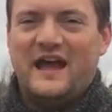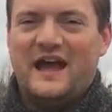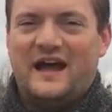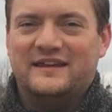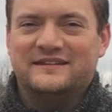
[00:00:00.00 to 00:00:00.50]

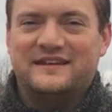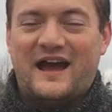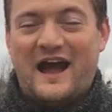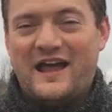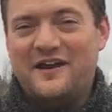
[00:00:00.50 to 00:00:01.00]
And
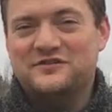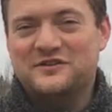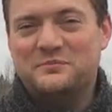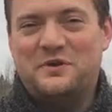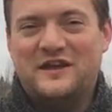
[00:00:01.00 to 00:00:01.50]
I have
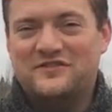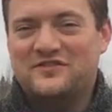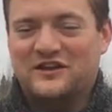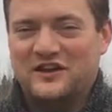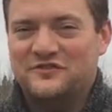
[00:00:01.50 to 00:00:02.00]
some pigs
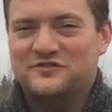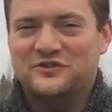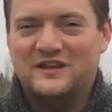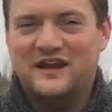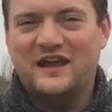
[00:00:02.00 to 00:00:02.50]
that love to
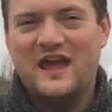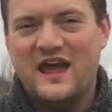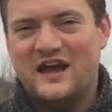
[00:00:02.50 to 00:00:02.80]
dig.